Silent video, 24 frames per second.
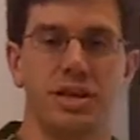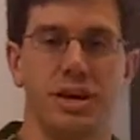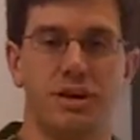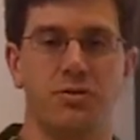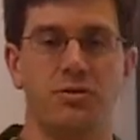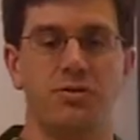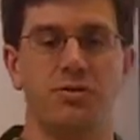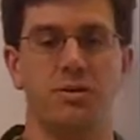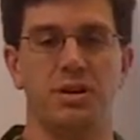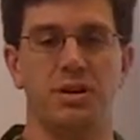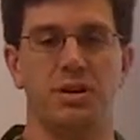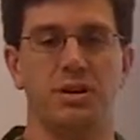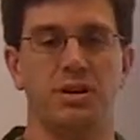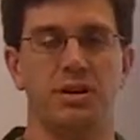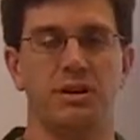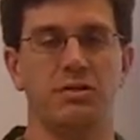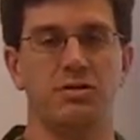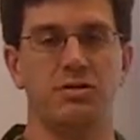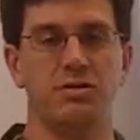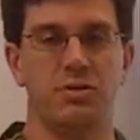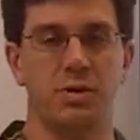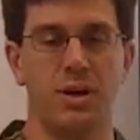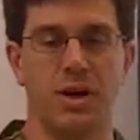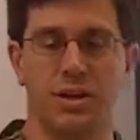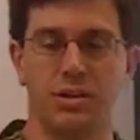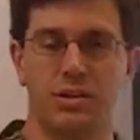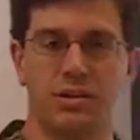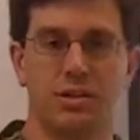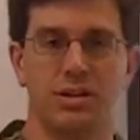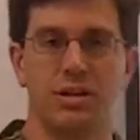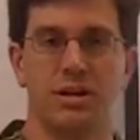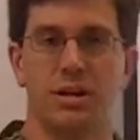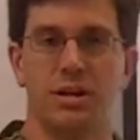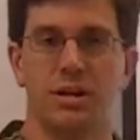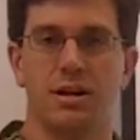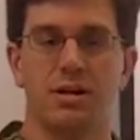That would mean
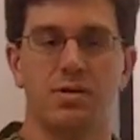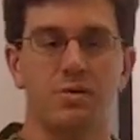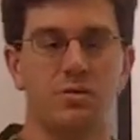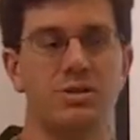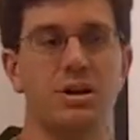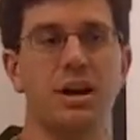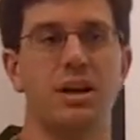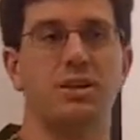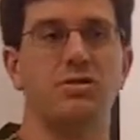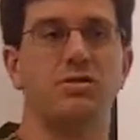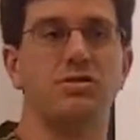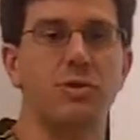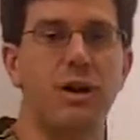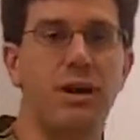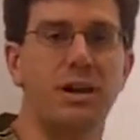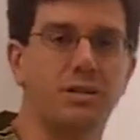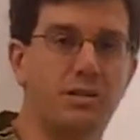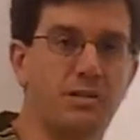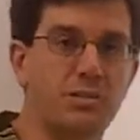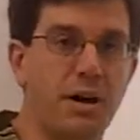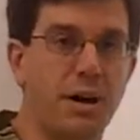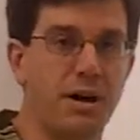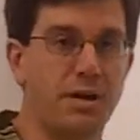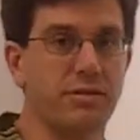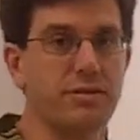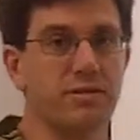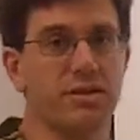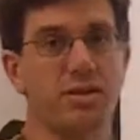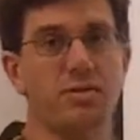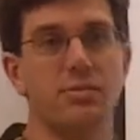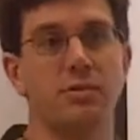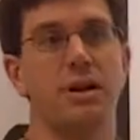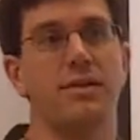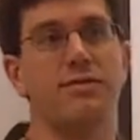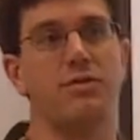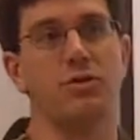direct, or not a direct
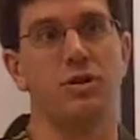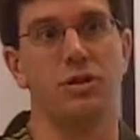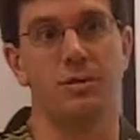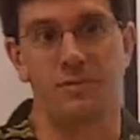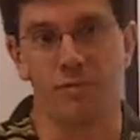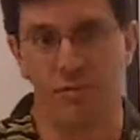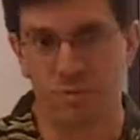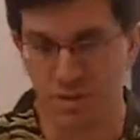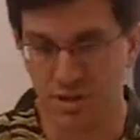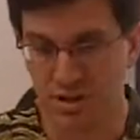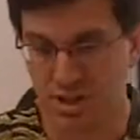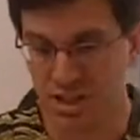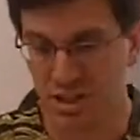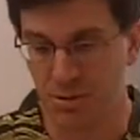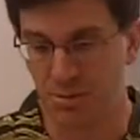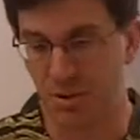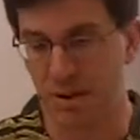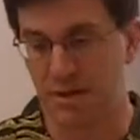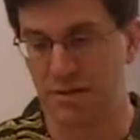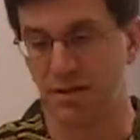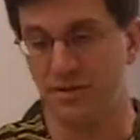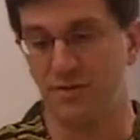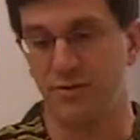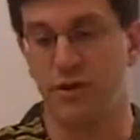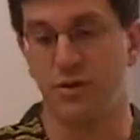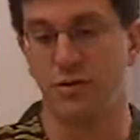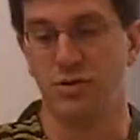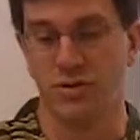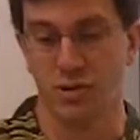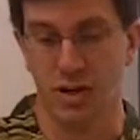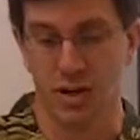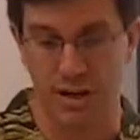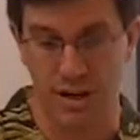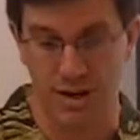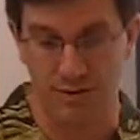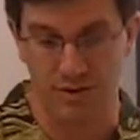democracy where everyone participates and
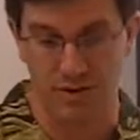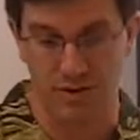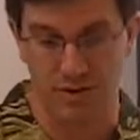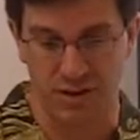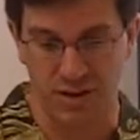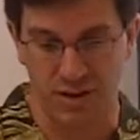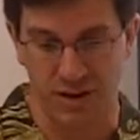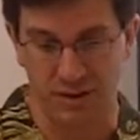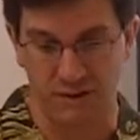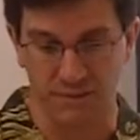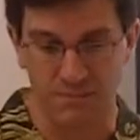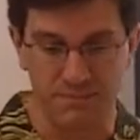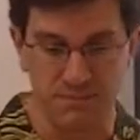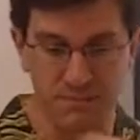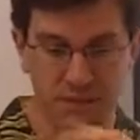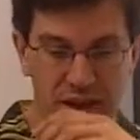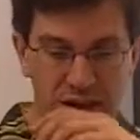votes on everything.